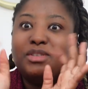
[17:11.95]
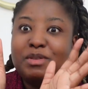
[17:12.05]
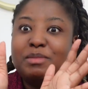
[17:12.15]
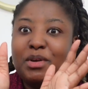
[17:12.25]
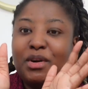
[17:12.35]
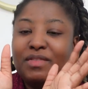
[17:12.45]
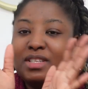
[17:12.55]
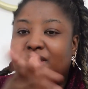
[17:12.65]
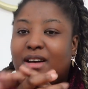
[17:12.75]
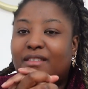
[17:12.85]
pissed me off and
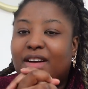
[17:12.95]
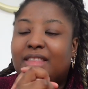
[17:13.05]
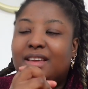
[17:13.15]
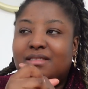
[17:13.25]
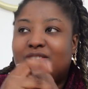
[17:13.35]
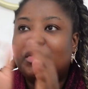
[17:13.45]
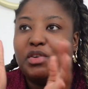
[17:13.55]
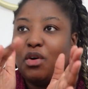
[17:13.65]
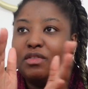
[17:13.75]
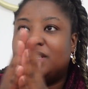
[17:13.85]
stuff, and then she
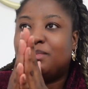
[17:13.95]
recovers.